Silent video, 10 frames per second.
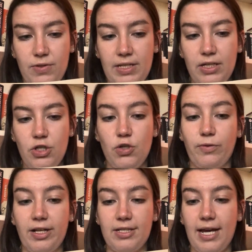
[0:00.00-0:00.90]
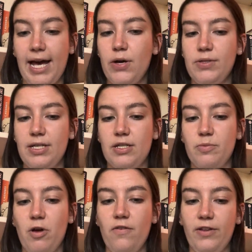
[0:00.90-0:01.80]
Zealand who rents a house in a
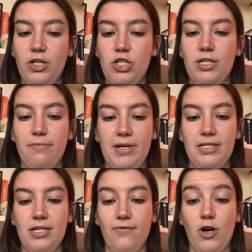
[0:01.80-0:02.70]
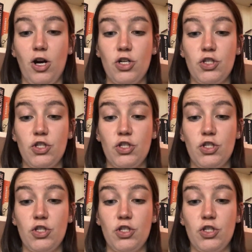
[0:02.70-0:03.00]
small village in the midst of a harsh